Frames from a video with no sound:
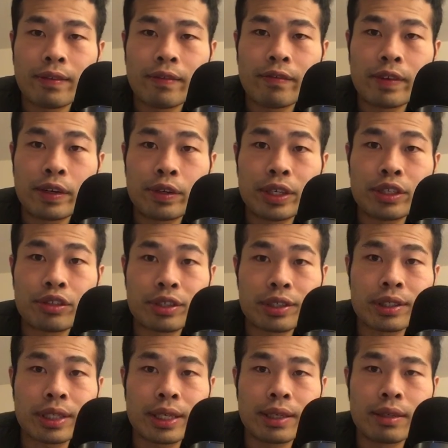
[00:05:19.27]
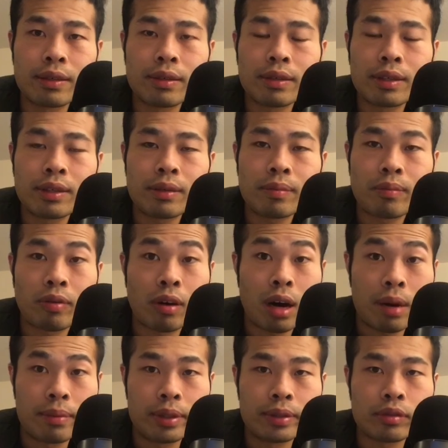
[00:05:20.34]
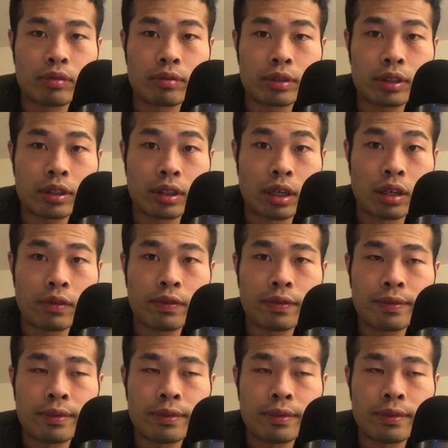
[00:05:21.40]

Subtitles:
very interesting problem to solve.